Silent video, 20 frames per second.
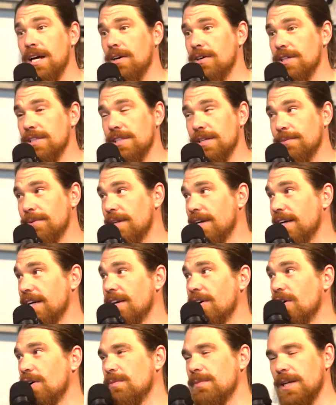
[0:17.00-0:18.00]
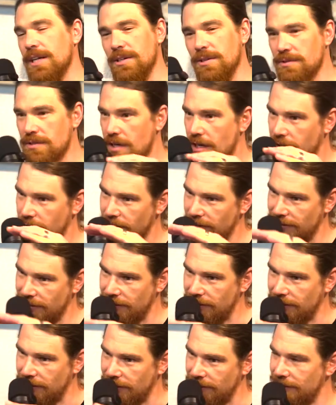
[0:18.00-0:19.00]
Oh, except then I get home and I don't talk at
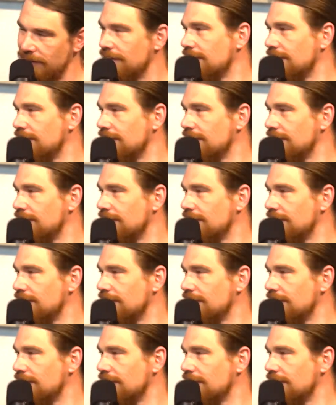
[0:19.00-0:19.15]
all.